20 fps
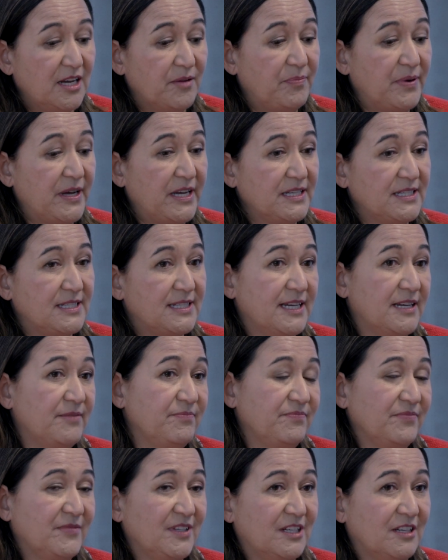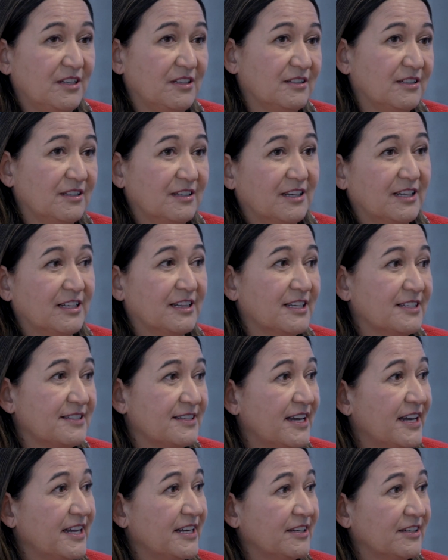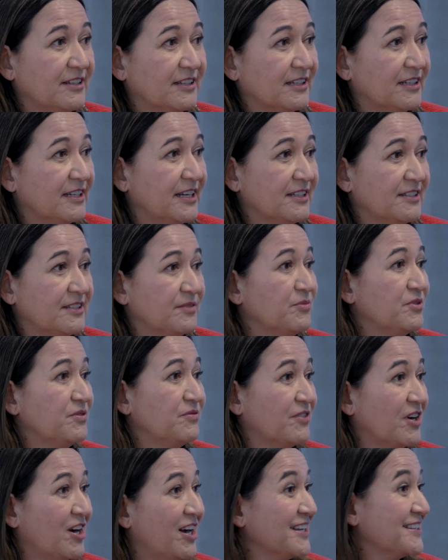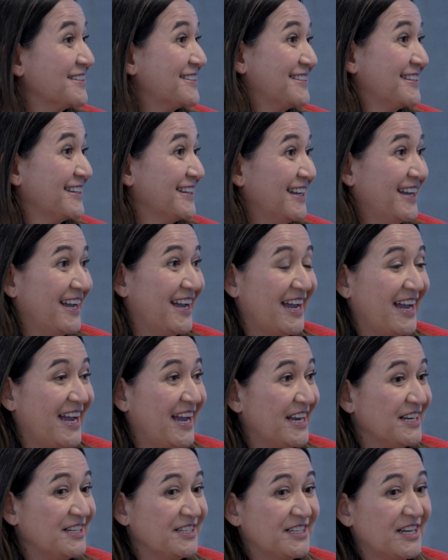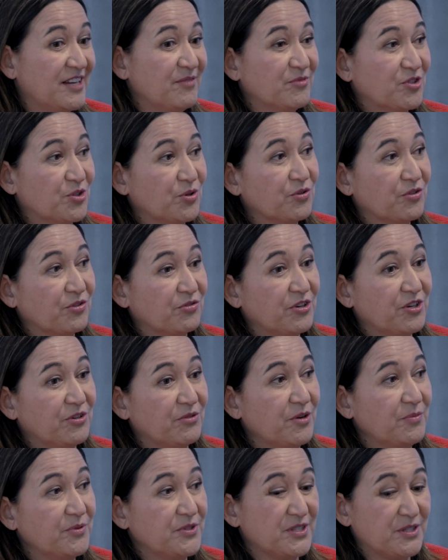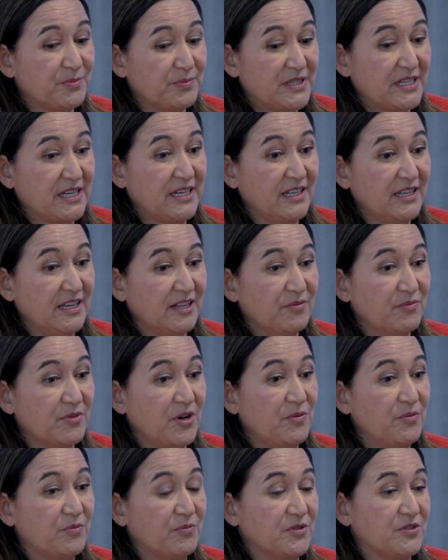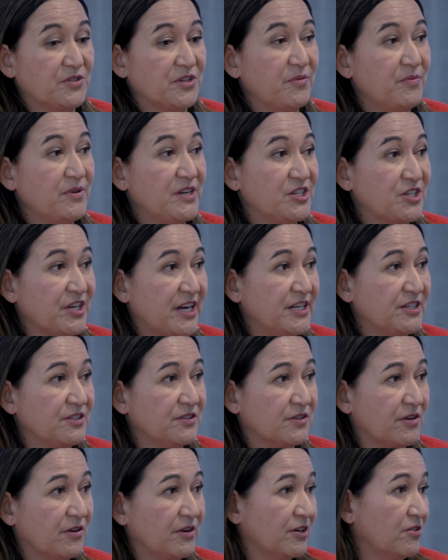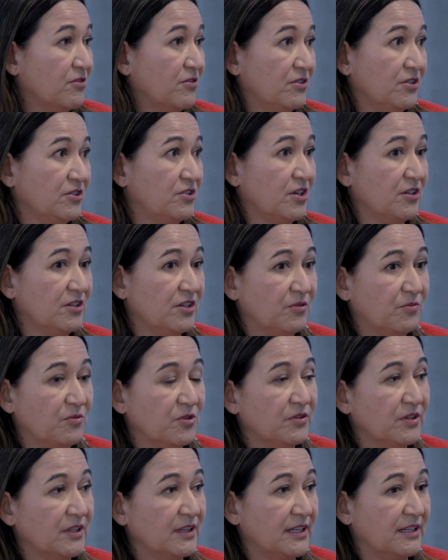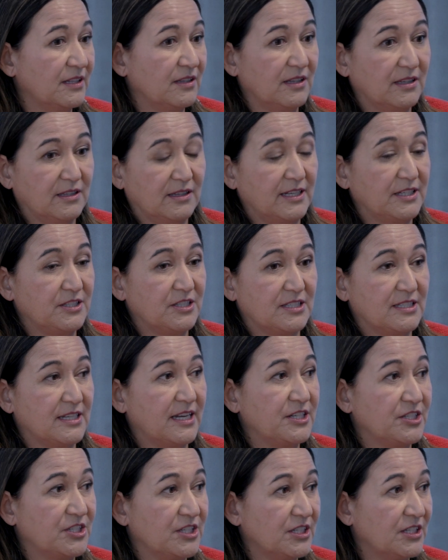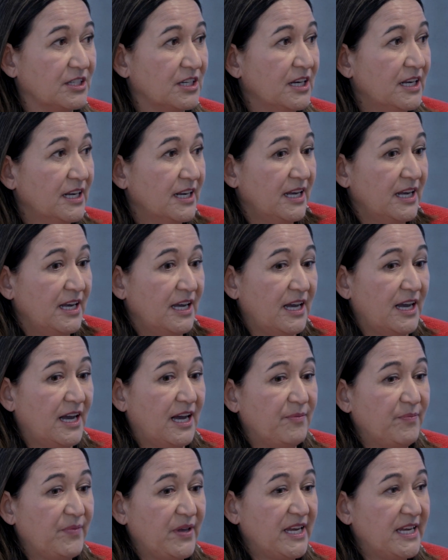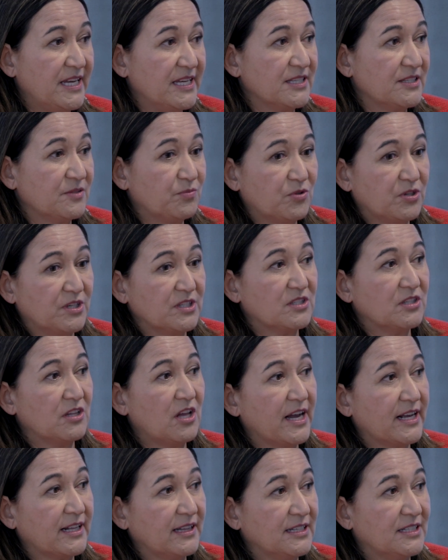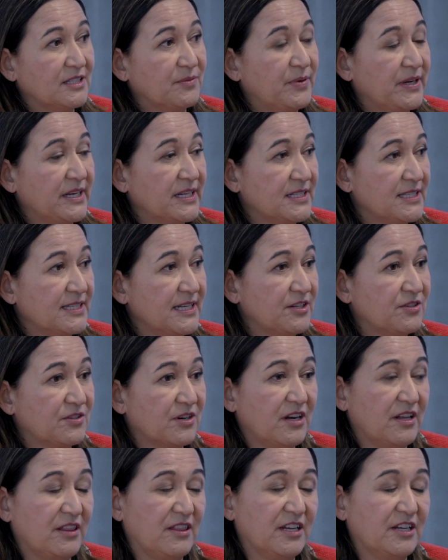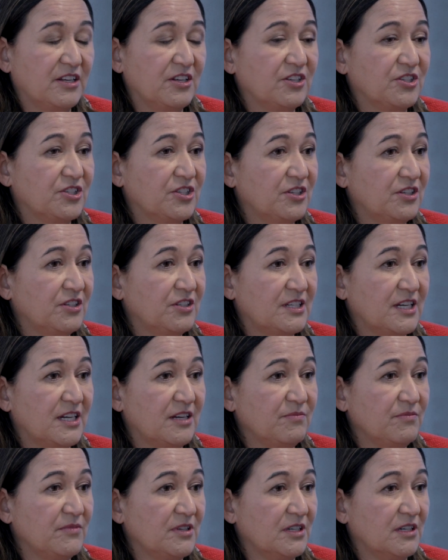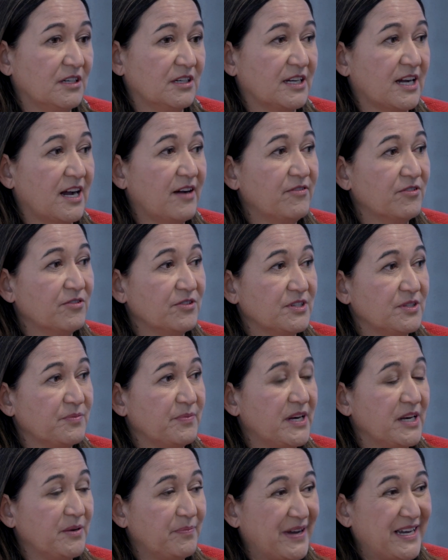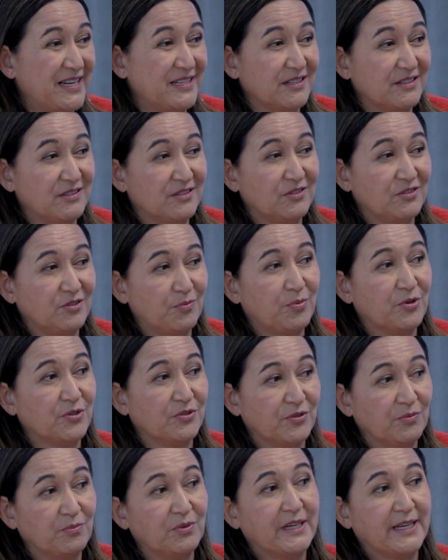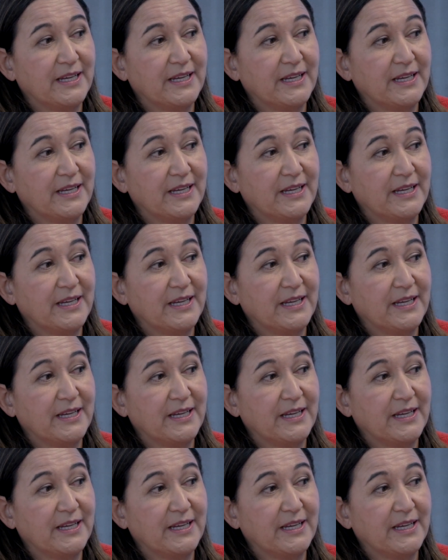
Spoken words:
But you know, like they say, get some advice and talk through your options, particularly at the moment with so many changes going on. You don't know what the legislation is, what it's likely to be, etc. I think you should you know, cover as many bases as you possibly